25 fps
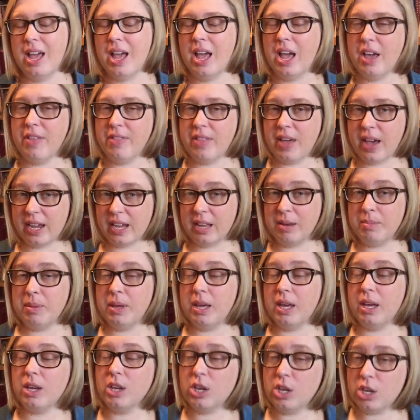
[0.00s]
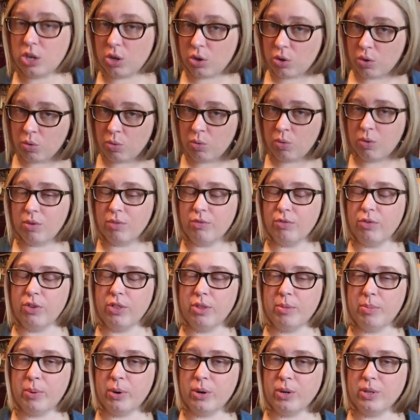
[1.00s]
and that can be a cue for
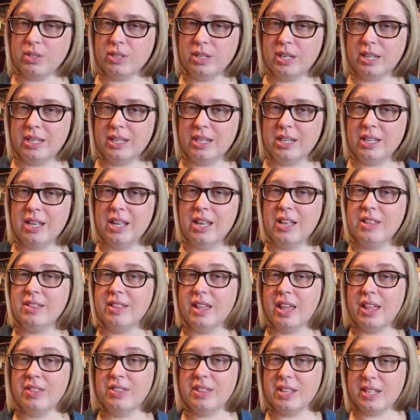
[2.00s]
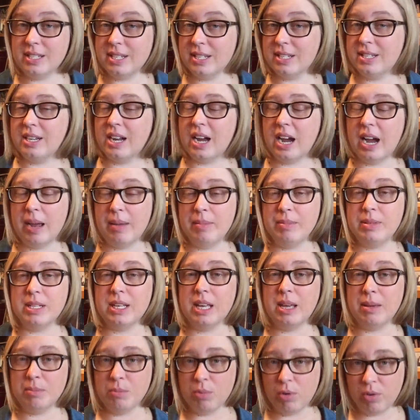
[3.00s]
the person that this is time to
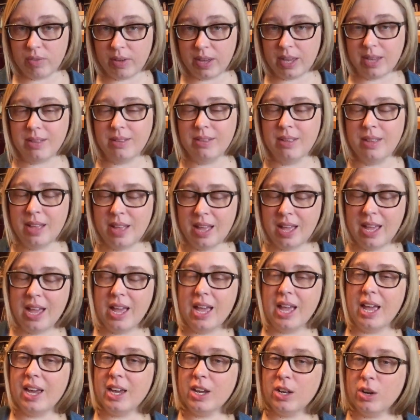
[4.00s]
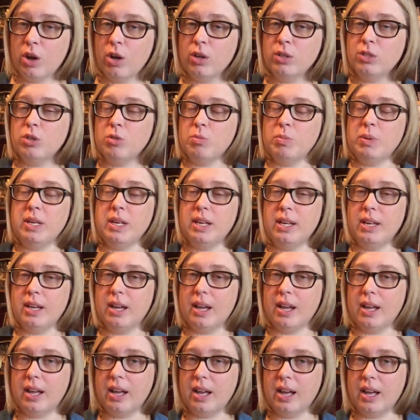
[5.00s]
get moving. It can also
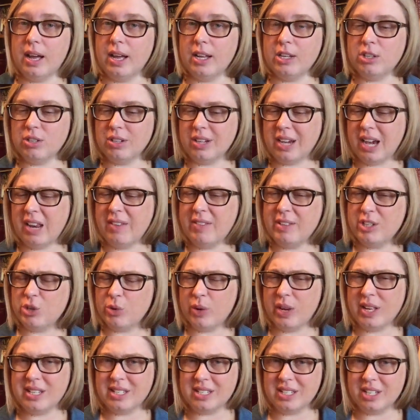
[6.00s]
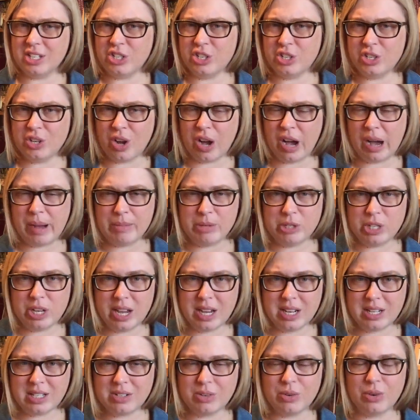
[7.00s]
be a kind of transition
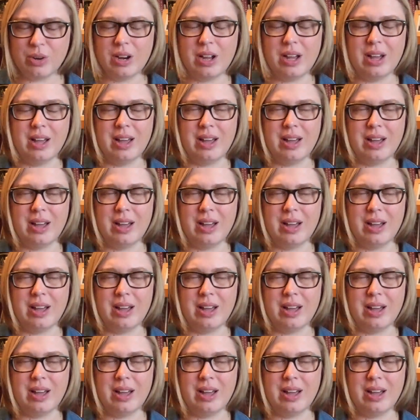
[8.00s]
object, or